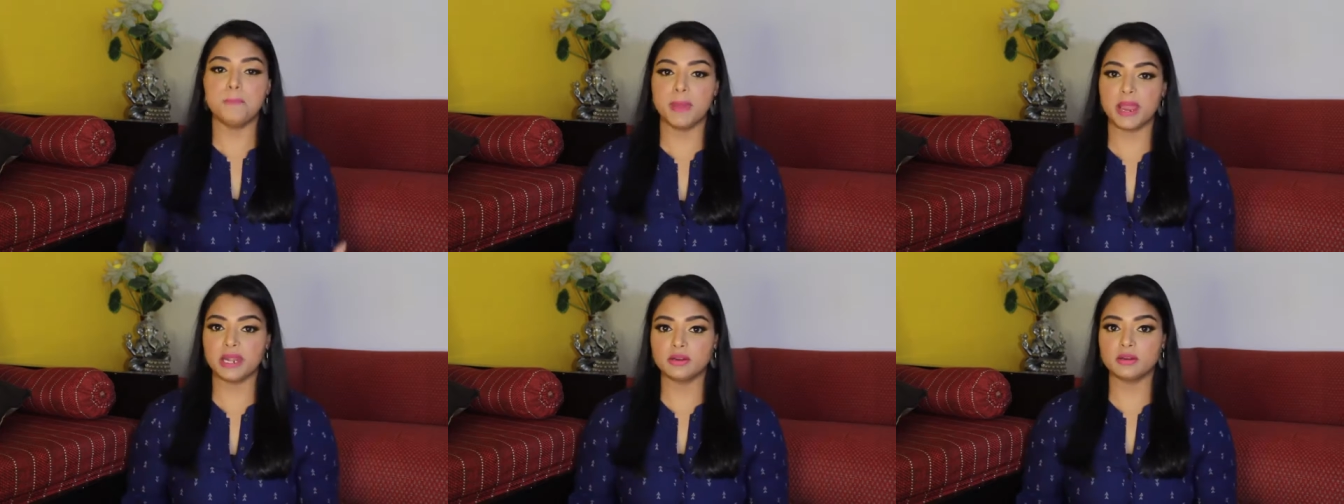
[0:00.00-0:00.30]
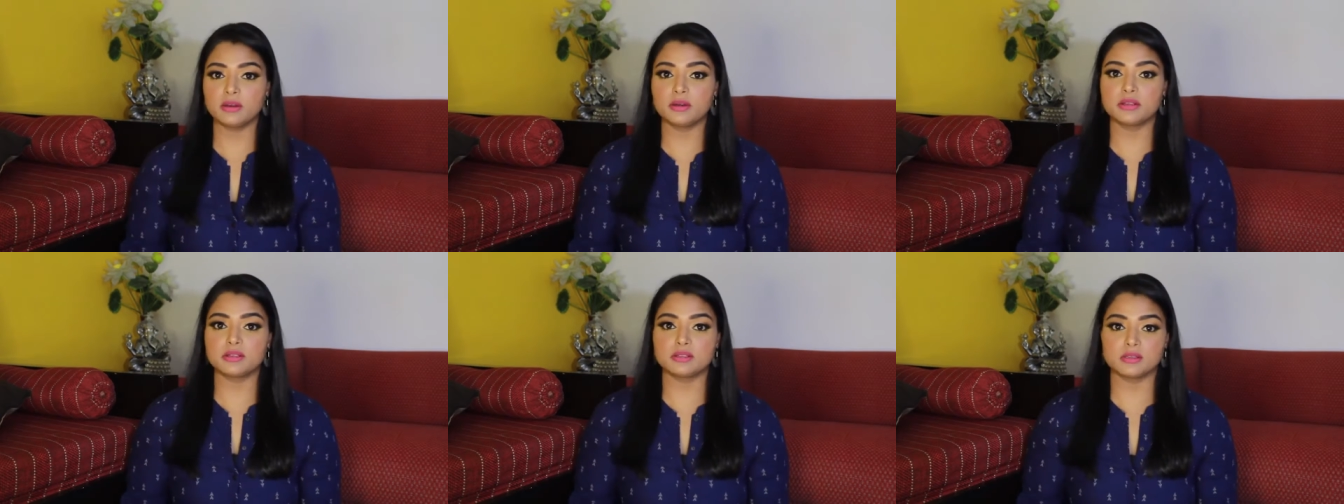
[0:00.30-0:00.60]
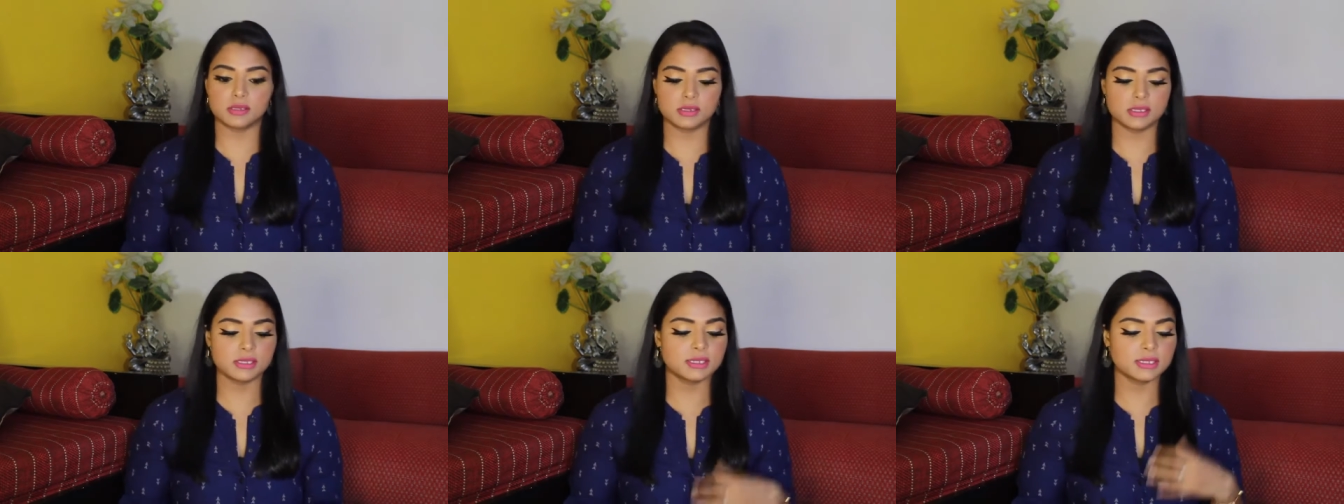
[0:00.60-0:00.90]
better
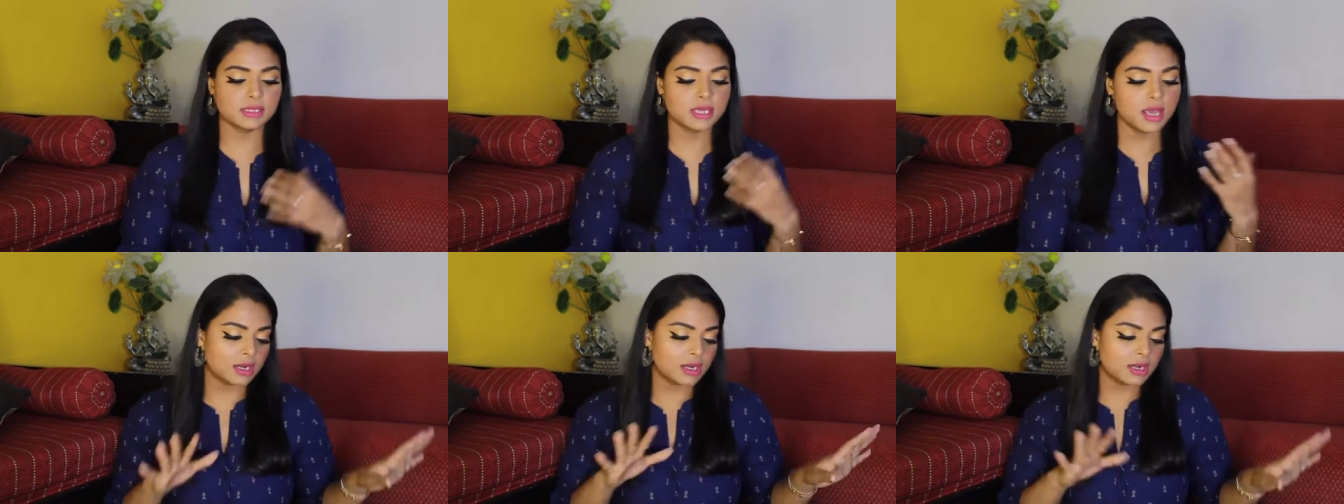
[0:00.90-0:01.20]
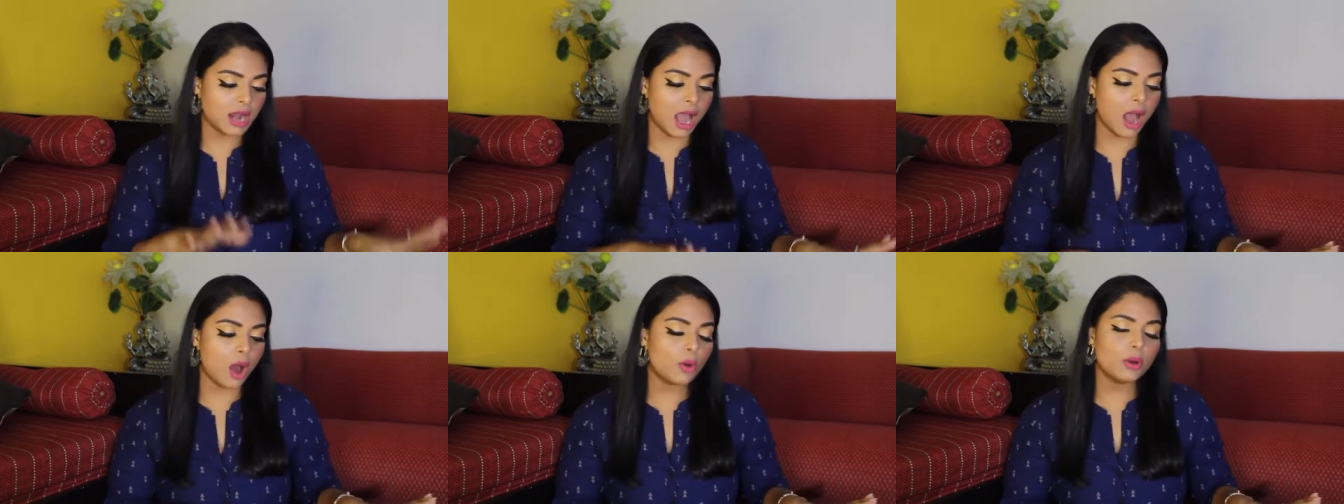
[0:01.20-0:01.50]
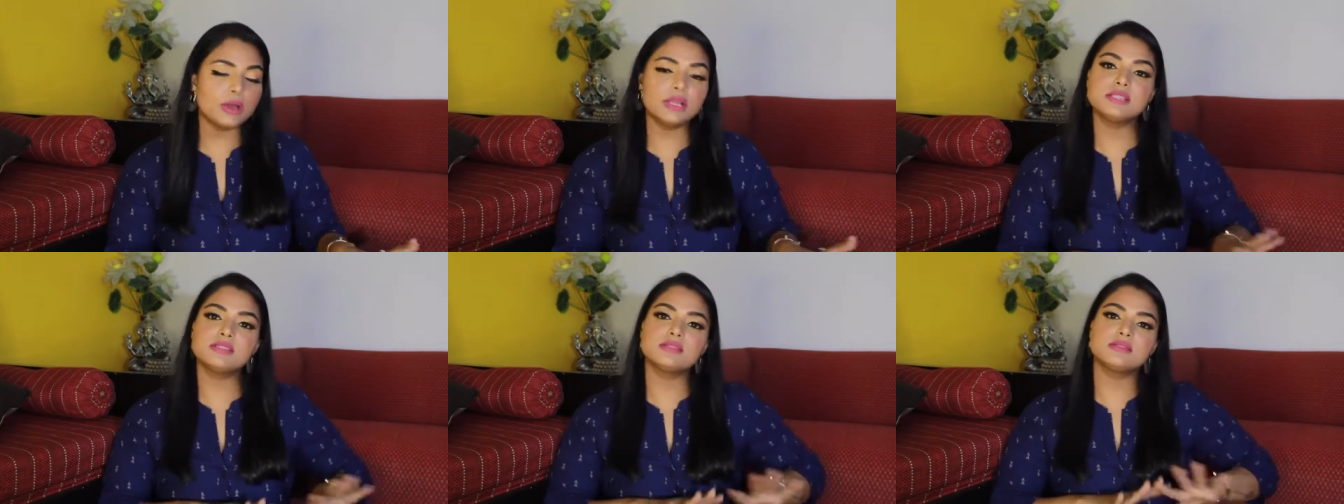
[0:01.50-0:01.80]
results.
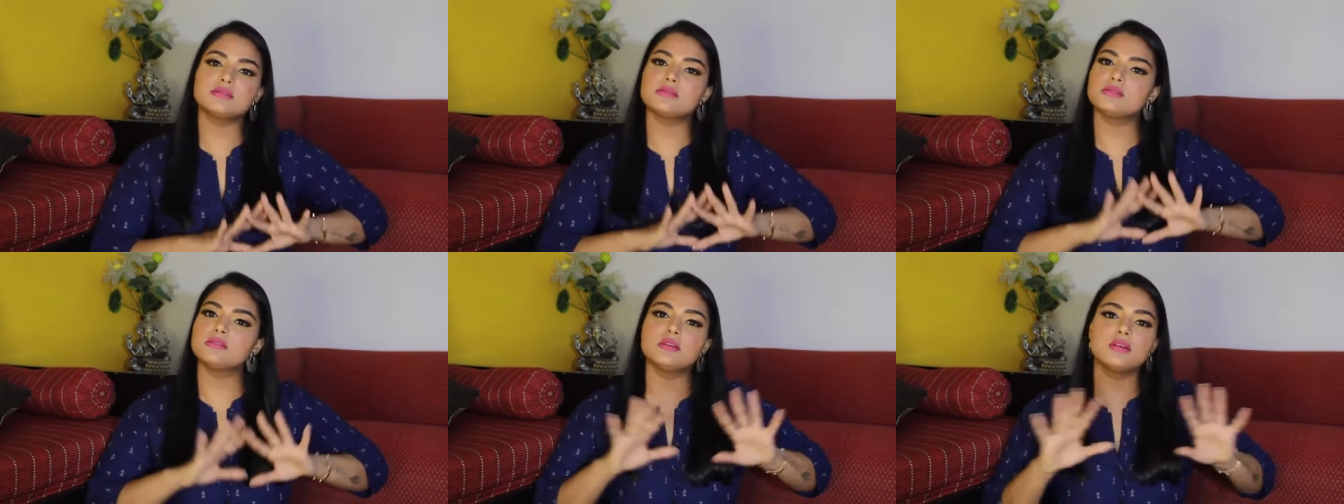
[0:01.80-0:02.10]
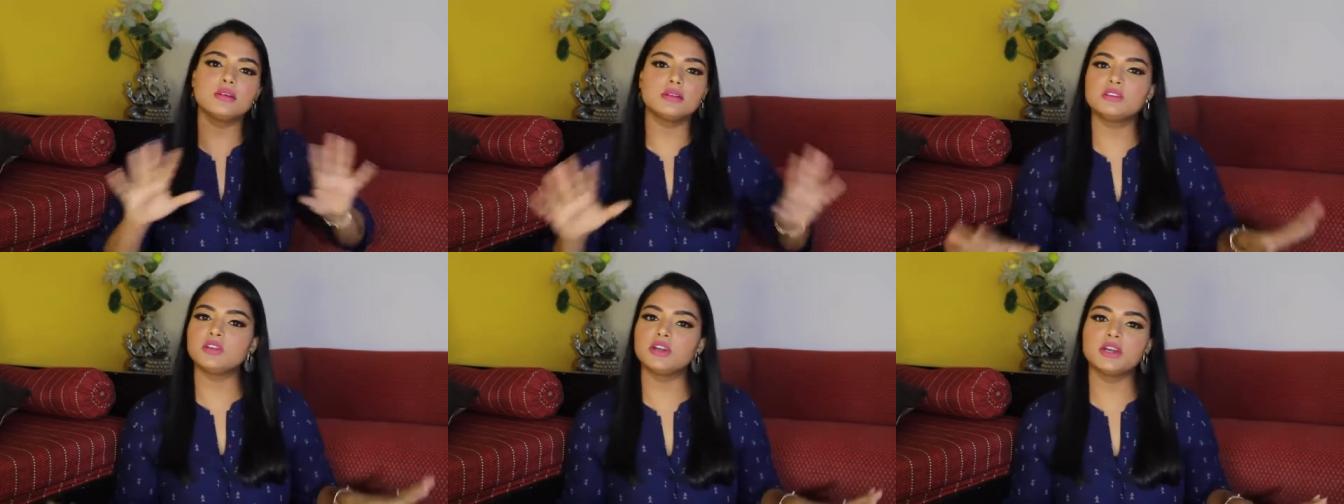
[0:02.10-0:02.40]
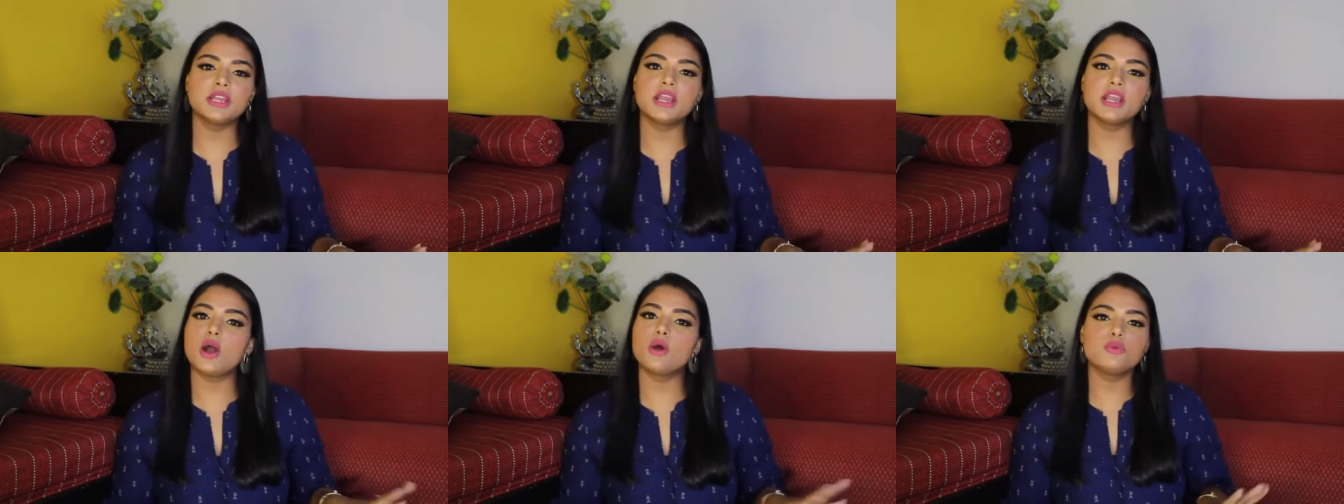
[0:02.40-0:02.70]
Now it's
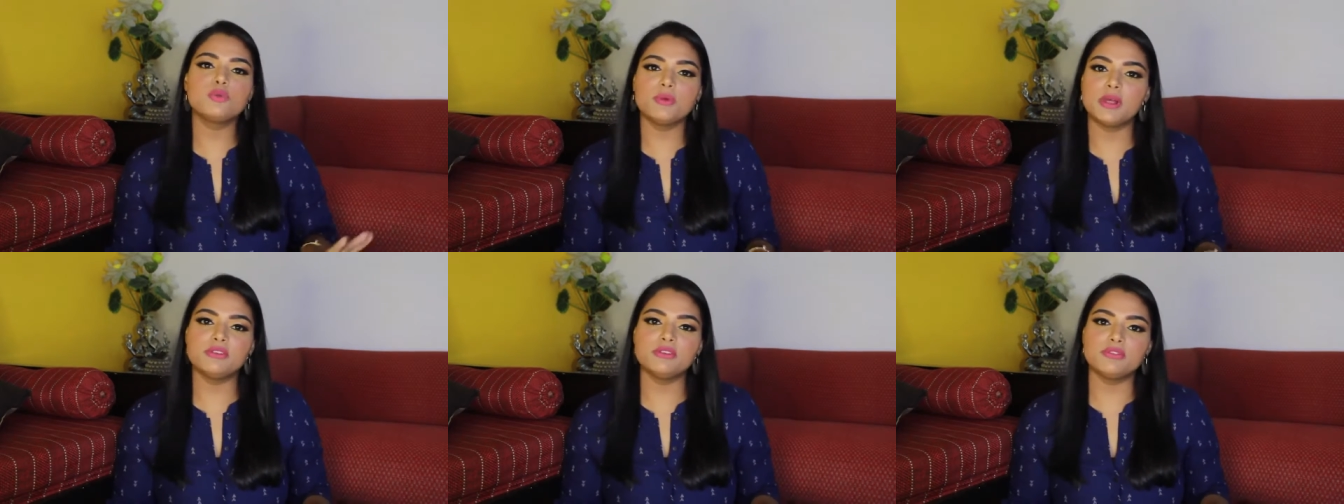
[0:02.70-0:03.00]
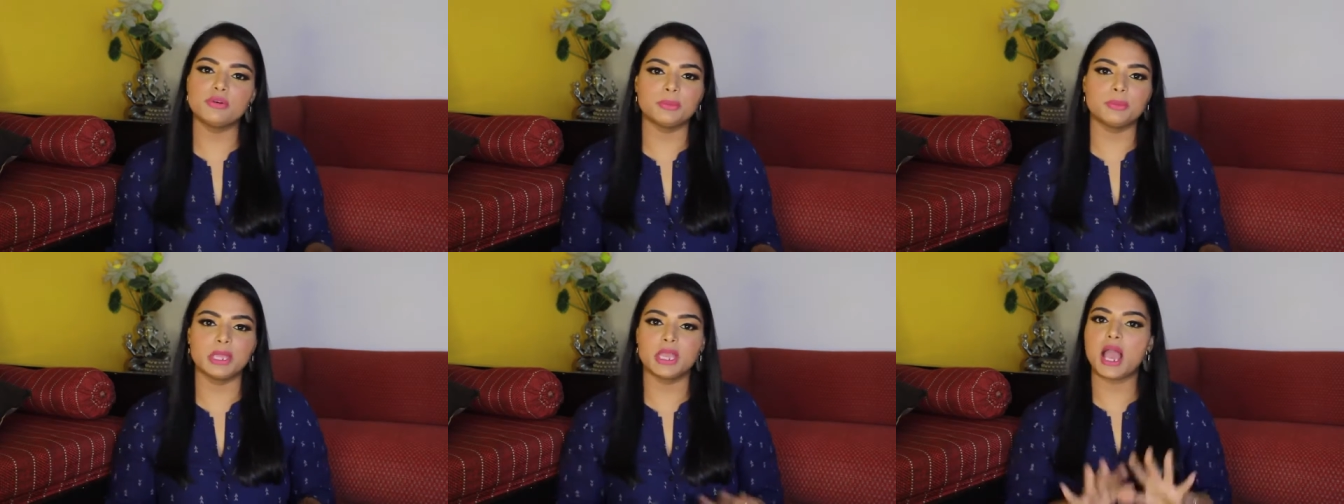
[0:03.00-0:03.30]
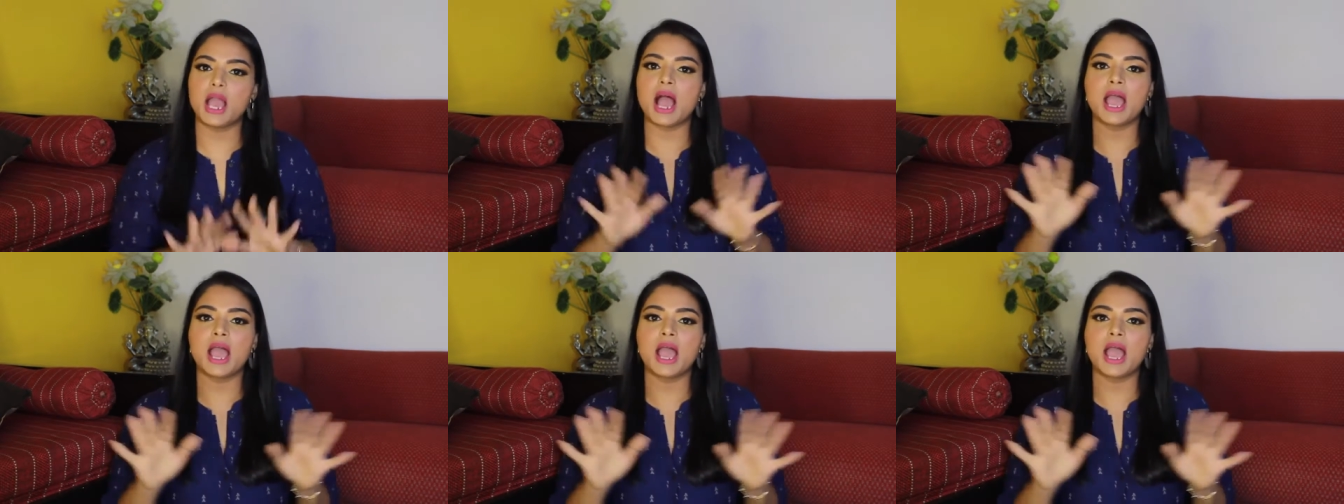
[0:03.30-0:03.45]
turning out well for me.